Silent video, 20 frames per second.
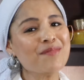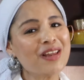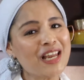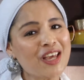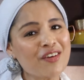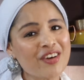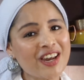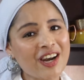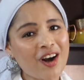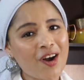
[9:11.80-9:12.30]

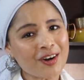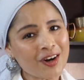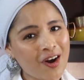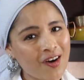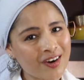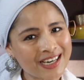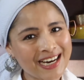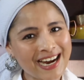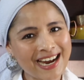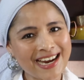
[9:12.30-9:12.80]
Believe it or
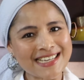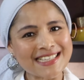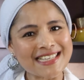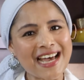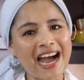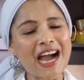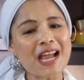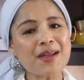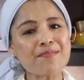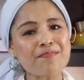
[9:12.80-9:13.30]
not guys,
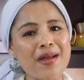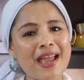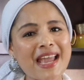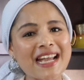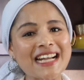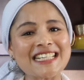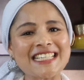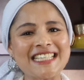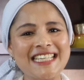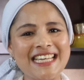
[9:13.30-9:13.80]
I
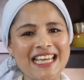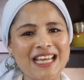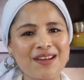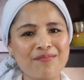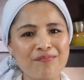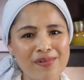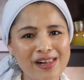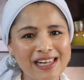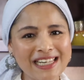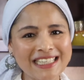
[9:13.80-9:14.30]
make tea,
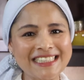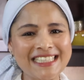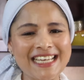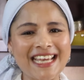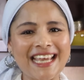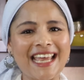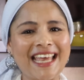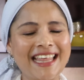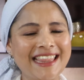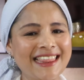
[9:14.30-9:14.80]
milk
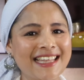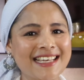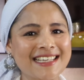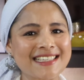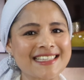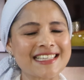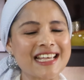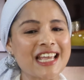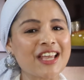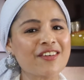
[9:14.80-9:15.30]
tea in
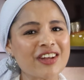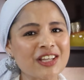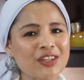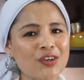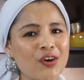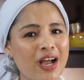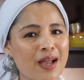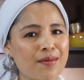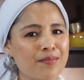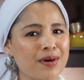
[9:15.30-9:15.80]
this. Even
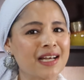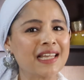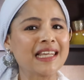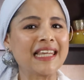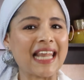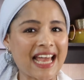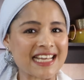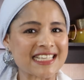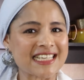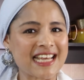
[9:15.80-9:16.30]
though I'm a
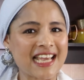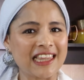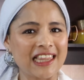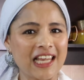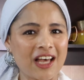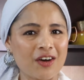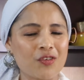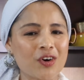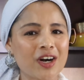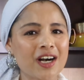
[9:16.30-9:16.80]
latte
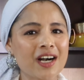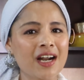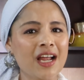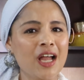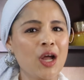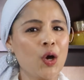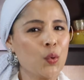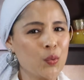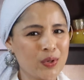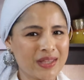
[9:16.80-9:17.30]
lover
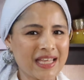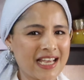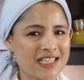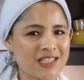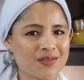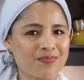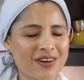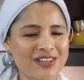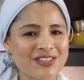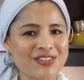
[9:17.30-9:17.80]
with
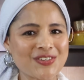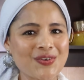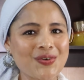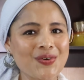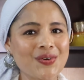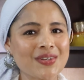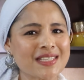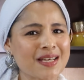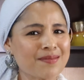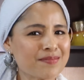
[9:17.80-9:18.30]

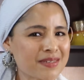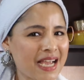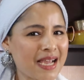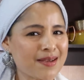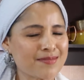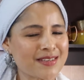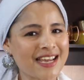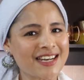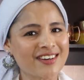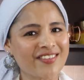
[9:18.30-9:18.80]
espresso,
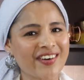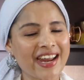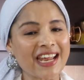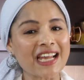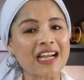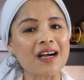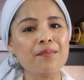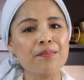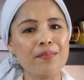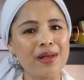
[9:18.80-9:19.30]
sometimes I
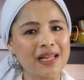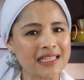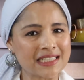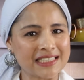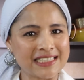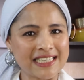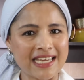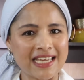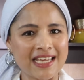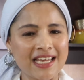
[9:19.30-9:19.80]
drink
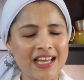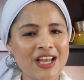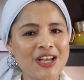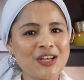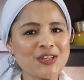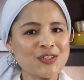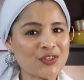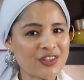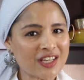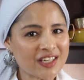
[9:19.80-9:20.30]
milk tea.
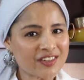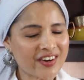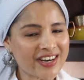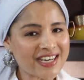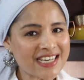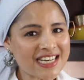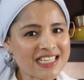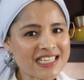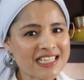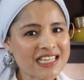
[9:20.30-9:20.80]
So the
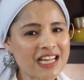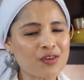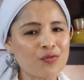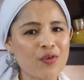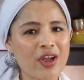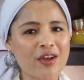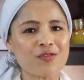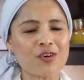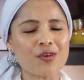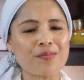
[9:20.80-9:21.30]
traditional
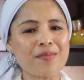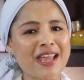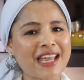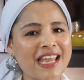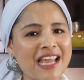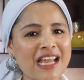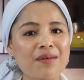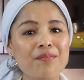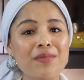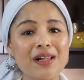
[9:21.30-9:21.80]
way for
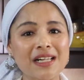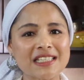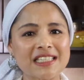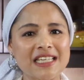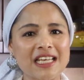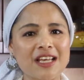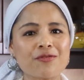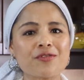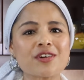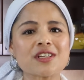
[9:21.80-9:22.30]
making milk
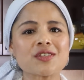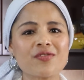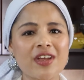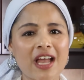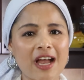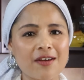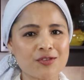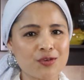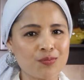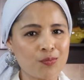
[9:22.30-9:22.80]
tea, first we
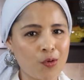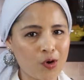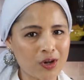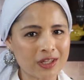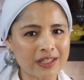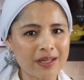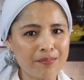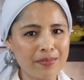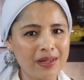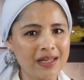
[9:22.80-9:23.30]
have to
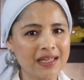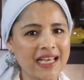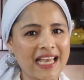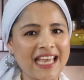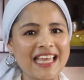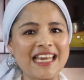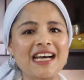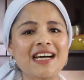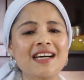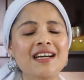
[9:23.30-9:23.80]
boil the milk
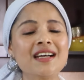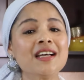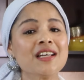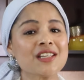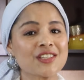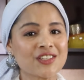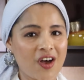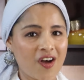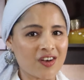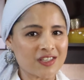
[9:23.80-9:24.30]
in a
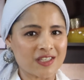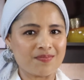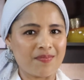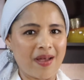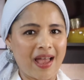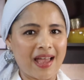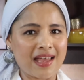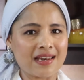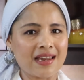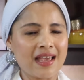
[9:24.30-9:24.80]

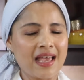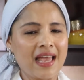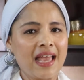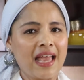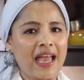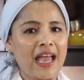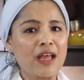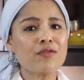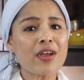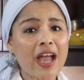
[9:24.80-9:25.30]
saucepan.
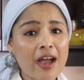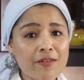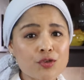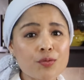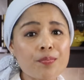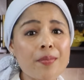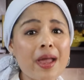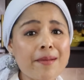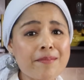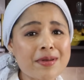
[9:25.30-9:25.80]
And we have to
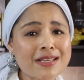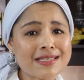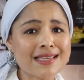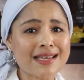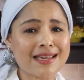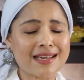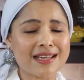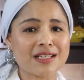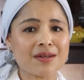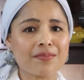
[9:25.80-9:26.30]

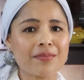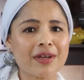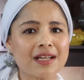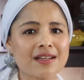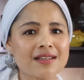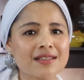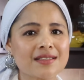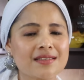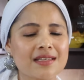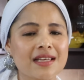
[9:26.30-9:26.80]
babysit it
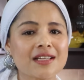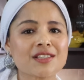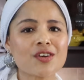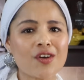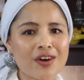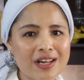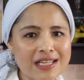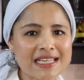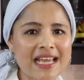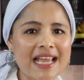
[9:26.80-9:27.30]
because it's
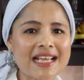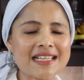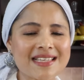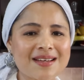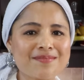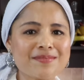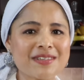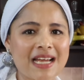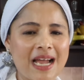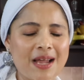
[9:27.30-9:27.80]
going to take
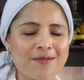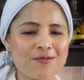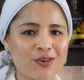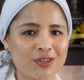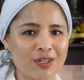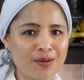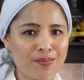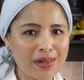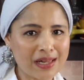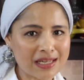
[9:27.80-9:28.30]
some time for
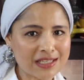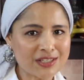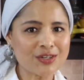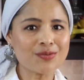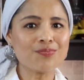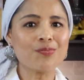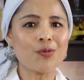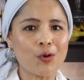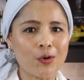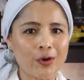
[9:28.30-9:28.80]
the milk to
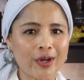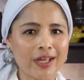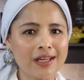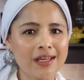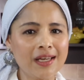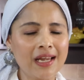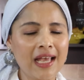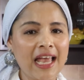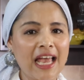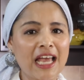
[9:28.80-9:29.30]

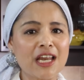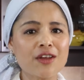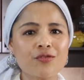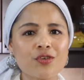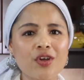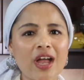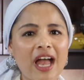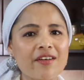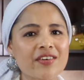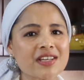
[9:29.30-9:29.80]
boil. And if
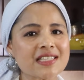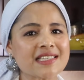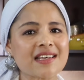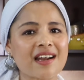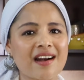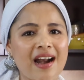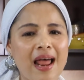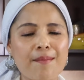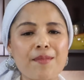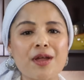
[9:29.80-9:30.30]
you have a
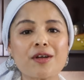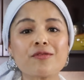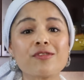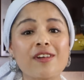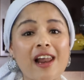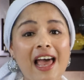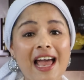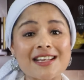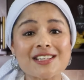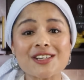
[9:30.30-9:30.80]
ceramic
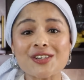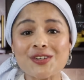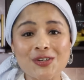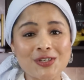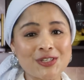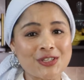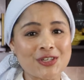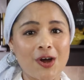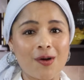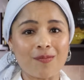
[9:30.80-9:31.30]
flat
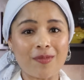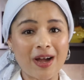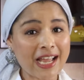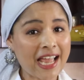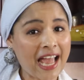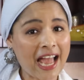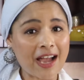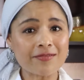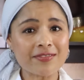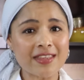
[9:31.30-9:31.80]
cooktop, I
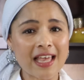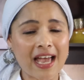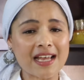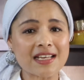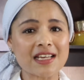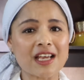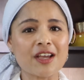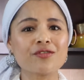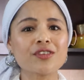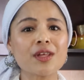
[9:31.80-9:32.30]
have
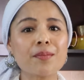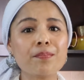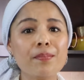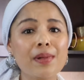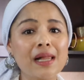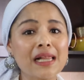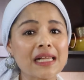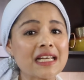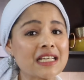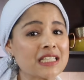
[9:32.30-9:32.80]
that. If the
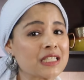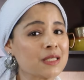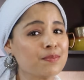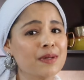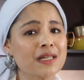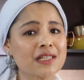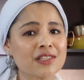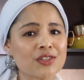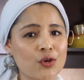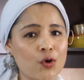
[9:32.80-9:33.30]
milk
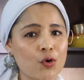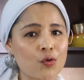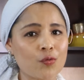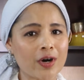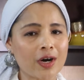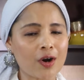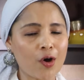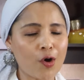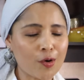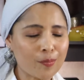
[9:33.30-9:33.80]
spills
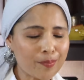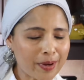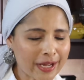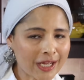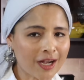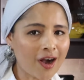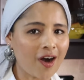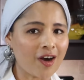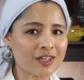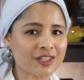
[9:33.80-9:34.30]
over, oh my
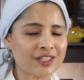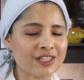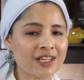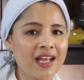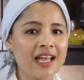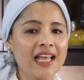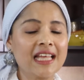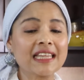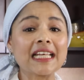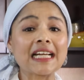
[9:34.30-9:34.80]
gosh,
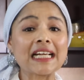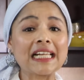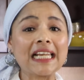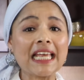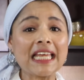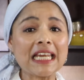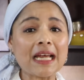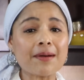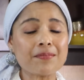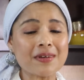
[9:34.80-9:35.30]
the
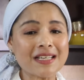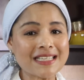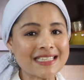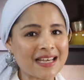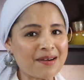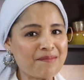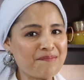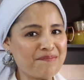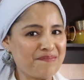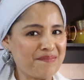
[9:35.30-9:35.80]
cleanup is
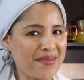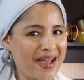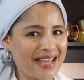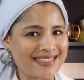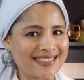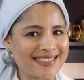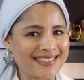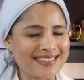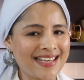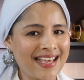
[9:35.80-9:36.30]
a
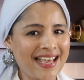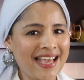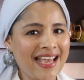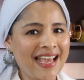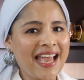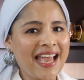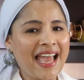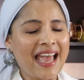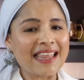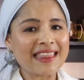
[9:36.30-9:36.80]
mess.
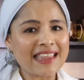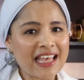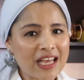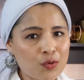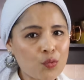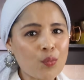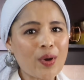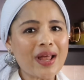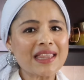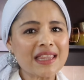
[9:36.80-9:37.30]
And
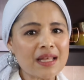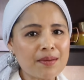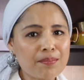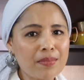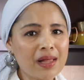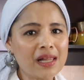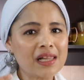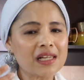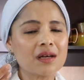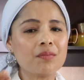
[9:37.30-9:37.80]
then when the
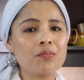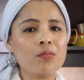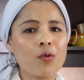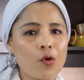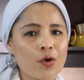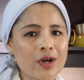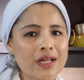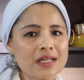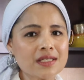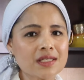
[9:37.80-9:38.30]
milk
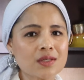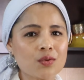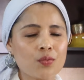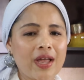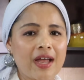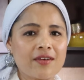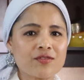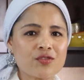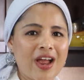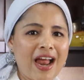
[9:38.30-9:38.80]
boils, we
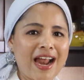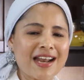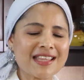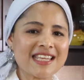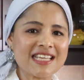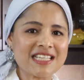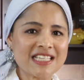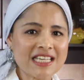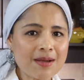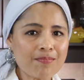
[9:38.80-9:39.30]
have to add
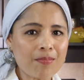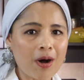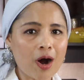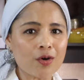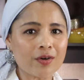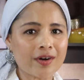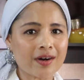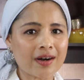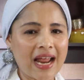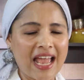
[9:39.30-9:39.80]
the tea
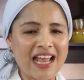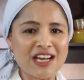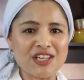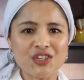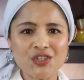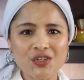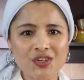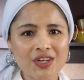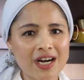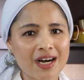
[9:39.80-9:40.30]
powder and
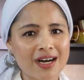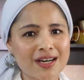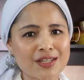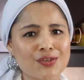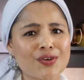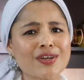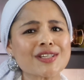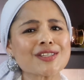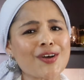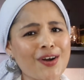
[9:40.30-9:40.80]
sugar.
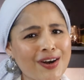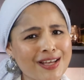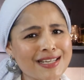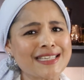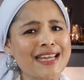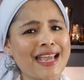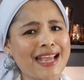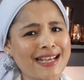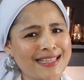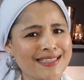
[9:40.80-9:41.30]
So it's gonna
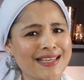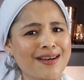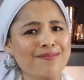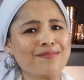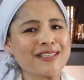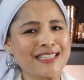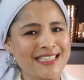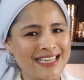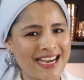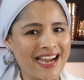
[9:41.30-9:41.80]
take
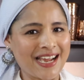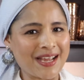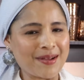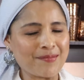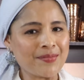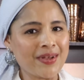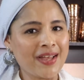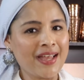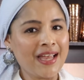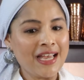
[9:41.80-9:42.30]
some time.
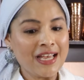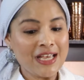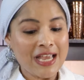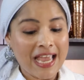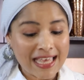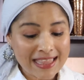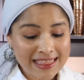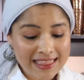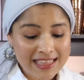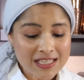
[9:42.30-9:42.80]

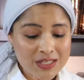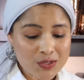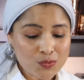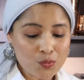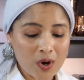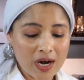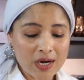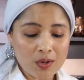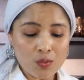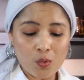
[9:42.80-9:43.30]
In this
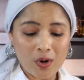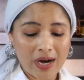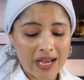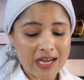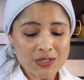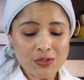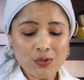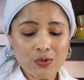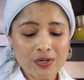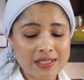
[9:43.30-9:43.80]
one, what I
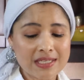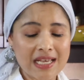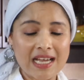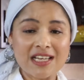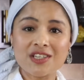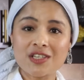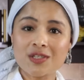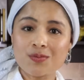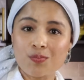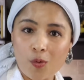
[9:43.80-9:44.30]
do is I
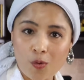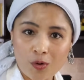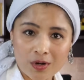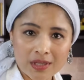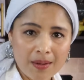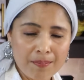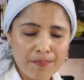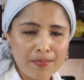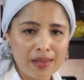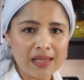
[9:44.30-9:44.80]
just pour
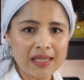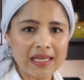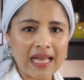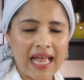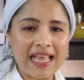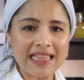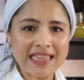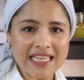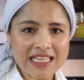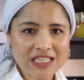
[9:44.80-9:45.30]
the milk
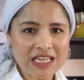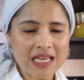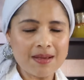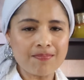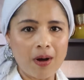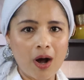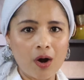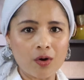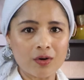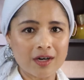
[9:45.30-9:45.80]
and the tea
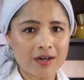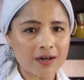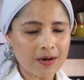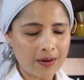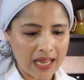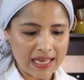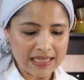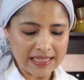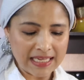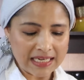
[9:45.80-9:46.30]
powder
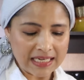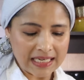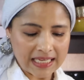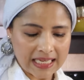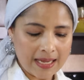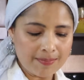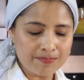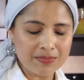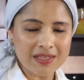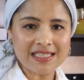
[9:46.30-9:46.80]
and then
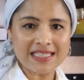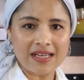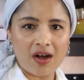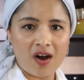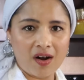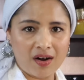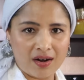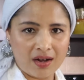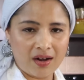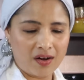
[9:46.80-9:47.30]
keep this
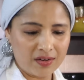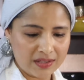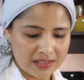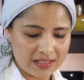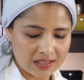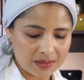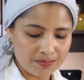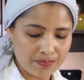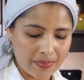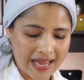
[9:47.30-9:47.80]
on
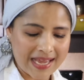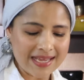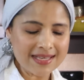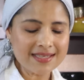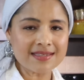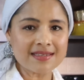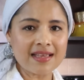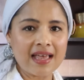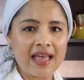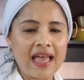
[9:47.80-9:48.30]
this
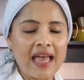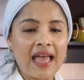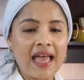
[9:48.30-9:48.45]
base.